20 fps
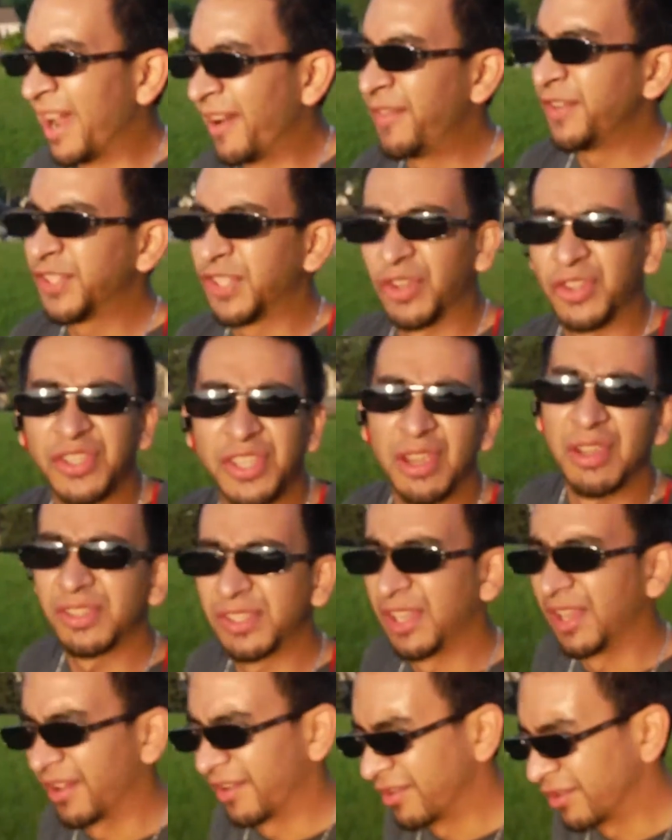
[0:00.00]
feel so
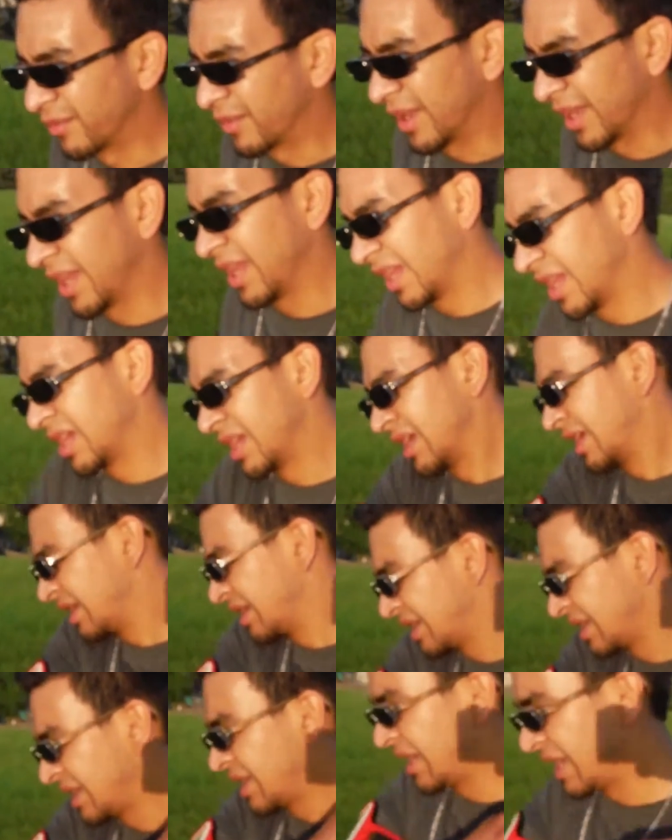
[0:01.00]
exhausted, I don't know why.
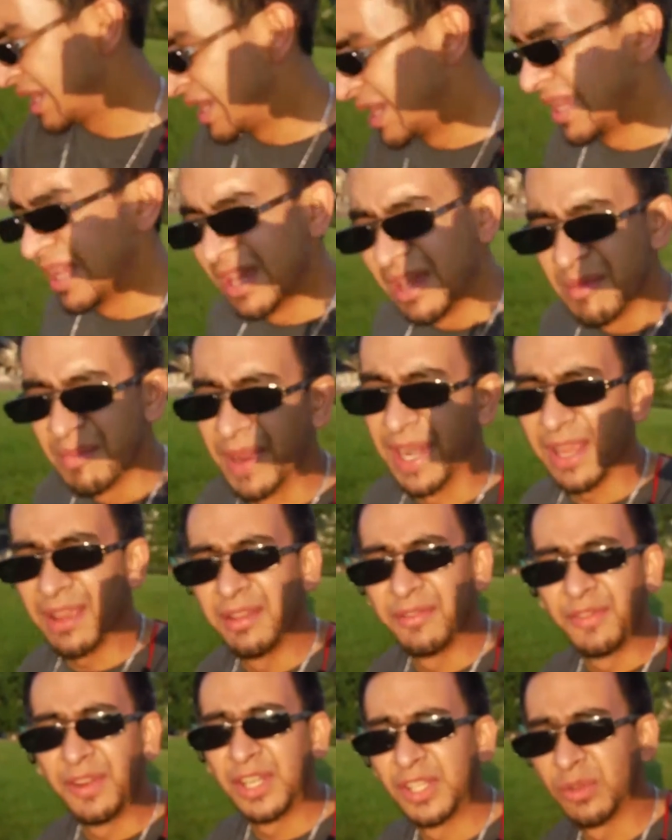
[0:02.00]
But I
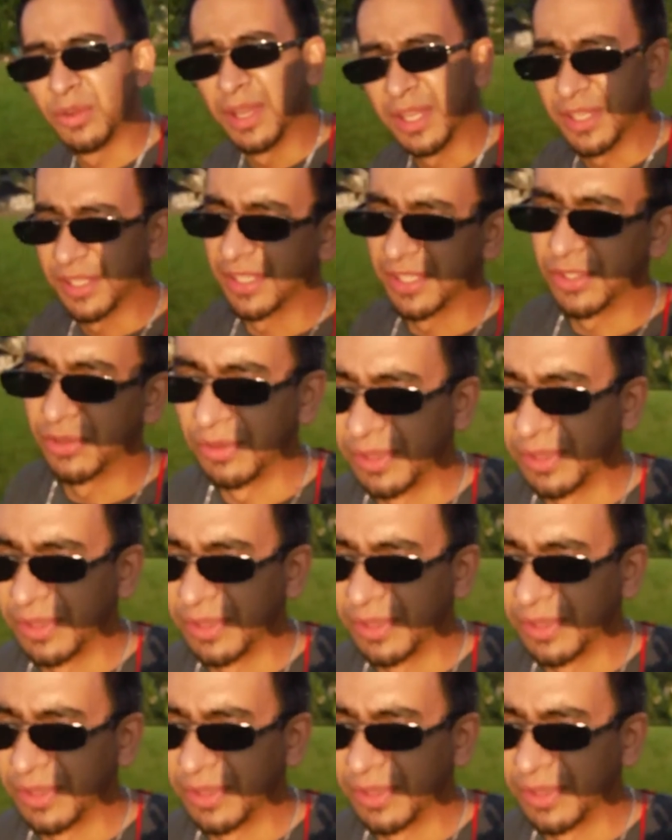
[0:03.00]
haven't finished doing exercise